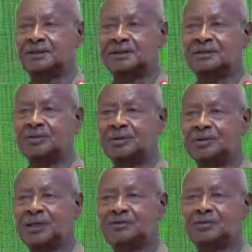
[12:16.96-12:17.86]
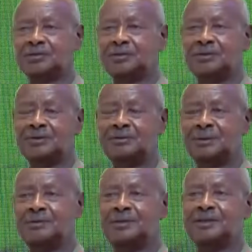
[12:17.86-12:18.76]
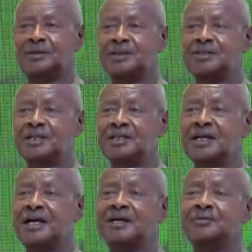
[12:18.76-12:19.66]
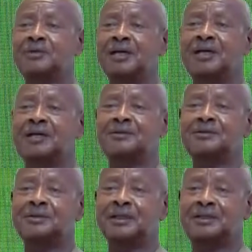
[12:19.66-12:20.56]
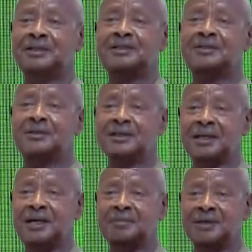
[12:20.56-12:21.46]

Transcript: we have to, you remember when they were saying I had created a secret army?